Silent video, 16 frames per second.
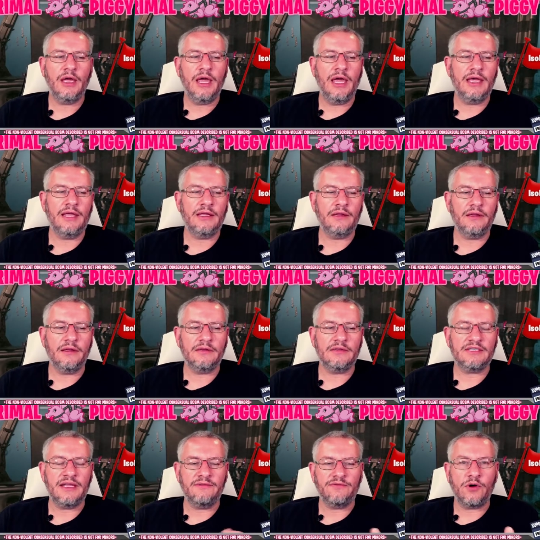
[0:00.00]
And
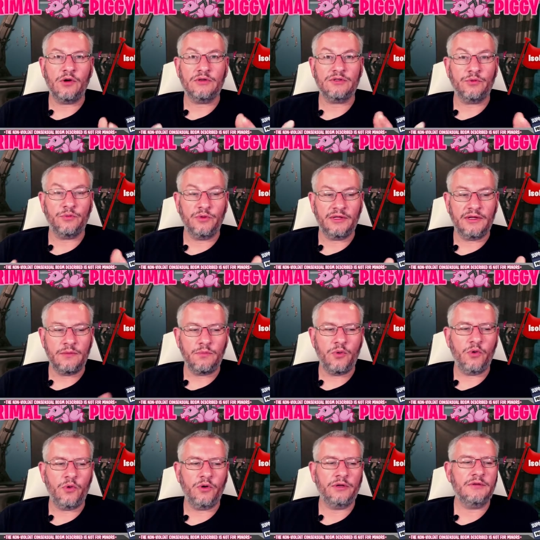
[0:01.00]
safe calls are really
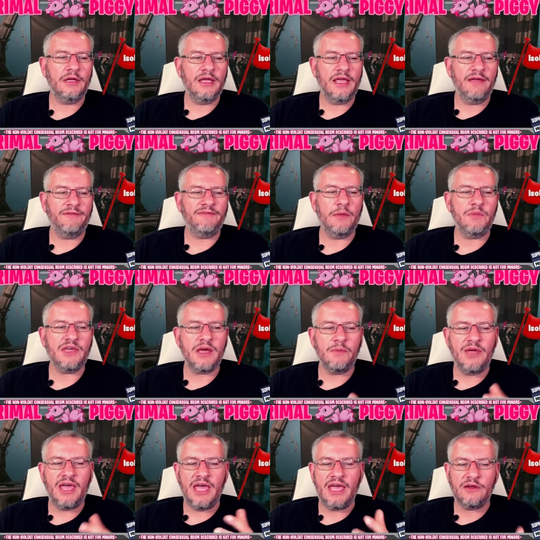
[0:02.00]
important. If they become
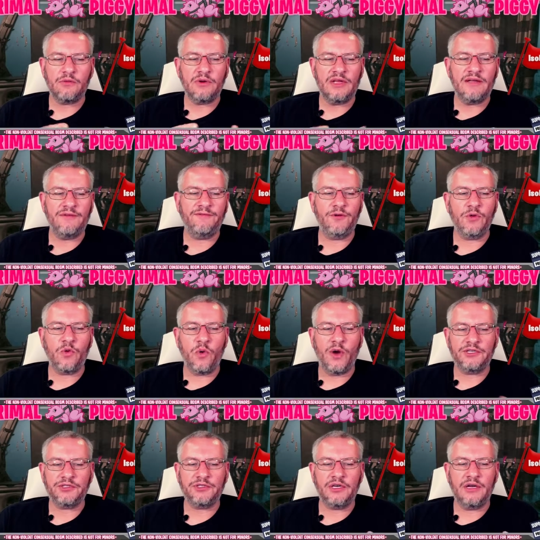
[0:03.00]
angry, if you
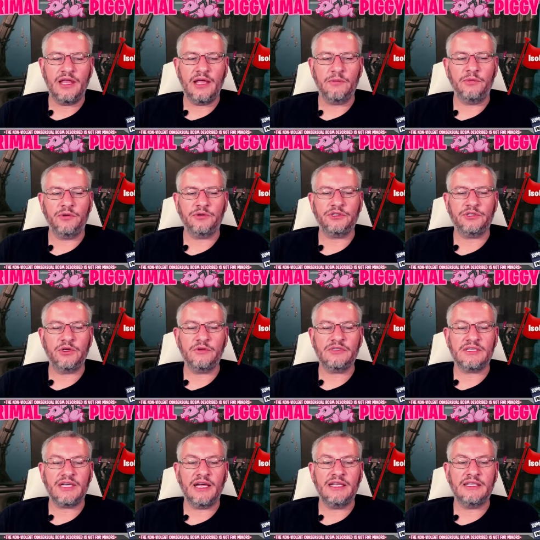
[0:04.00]
question them or show
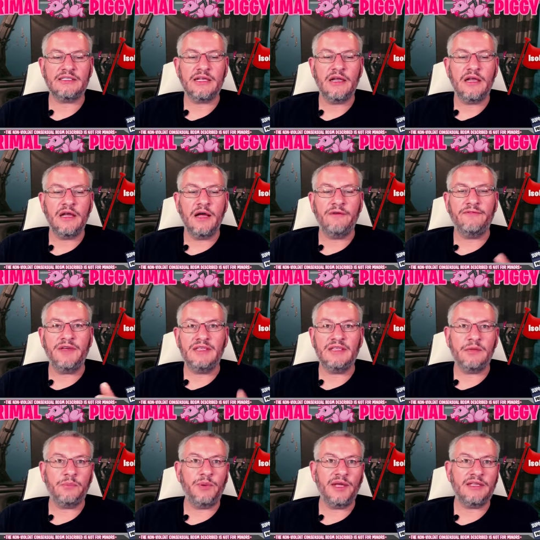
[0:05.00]
signs of
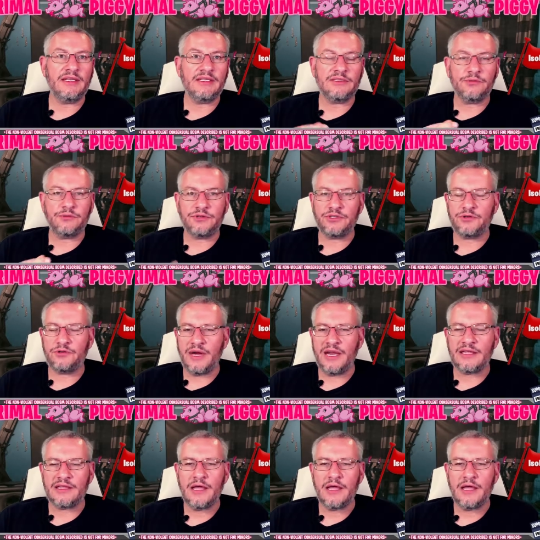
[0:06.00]
independence or strength,